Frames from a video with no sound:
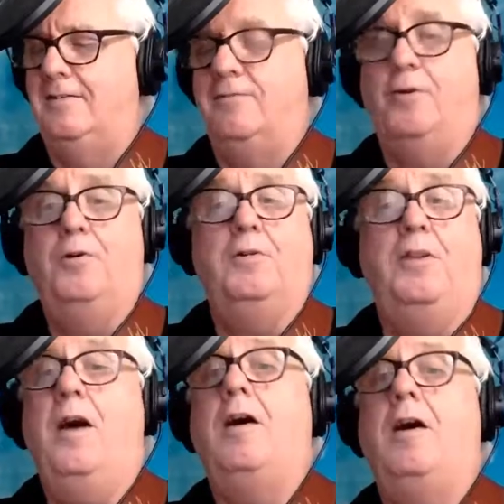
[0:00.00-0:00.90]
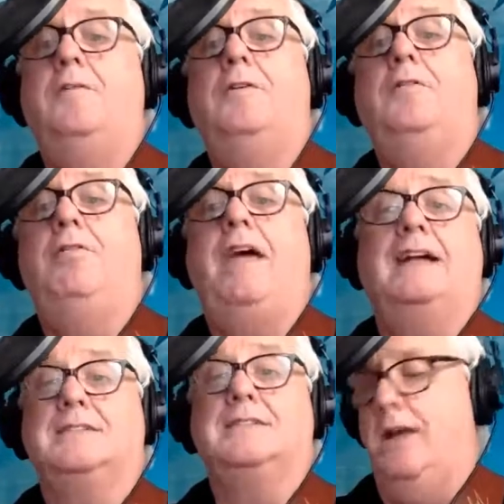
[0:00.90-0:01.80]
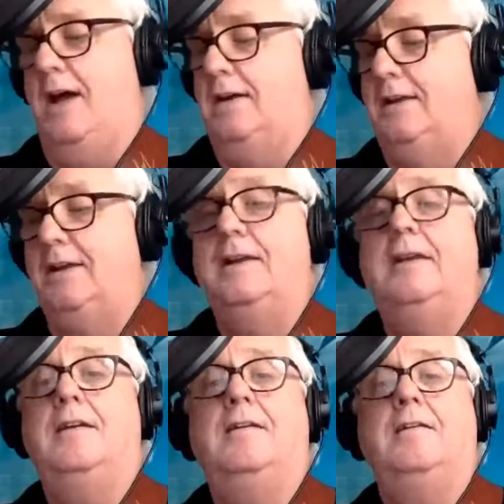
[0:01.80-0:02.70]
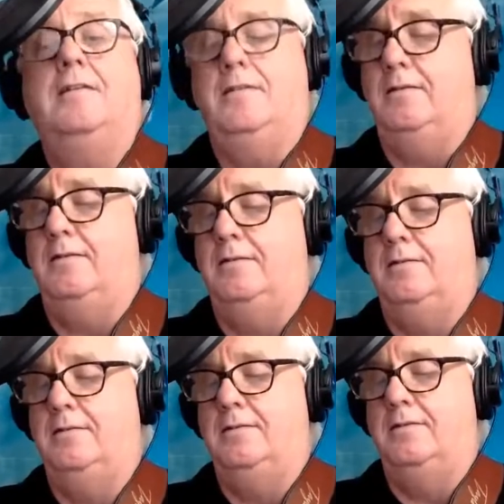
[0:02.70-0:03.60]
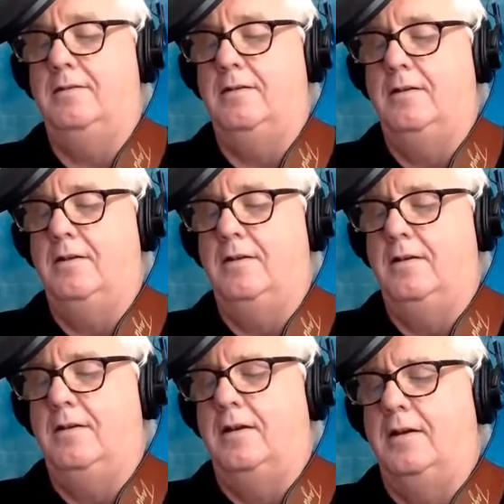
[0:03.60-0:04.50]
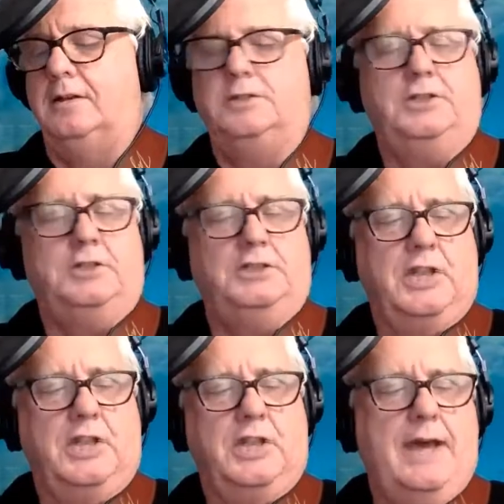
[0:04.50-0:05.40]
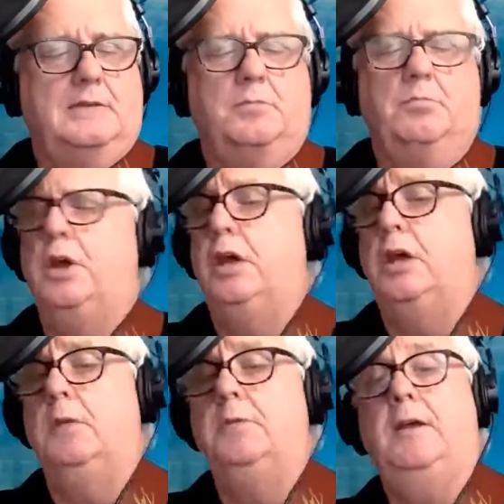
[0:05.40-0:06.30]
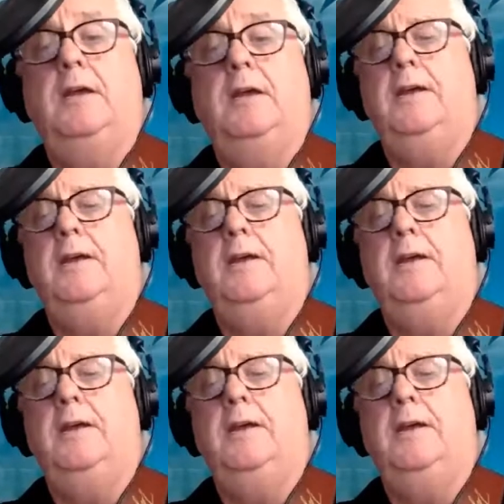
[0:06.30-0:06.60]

for a lover that's not here. She's got baby,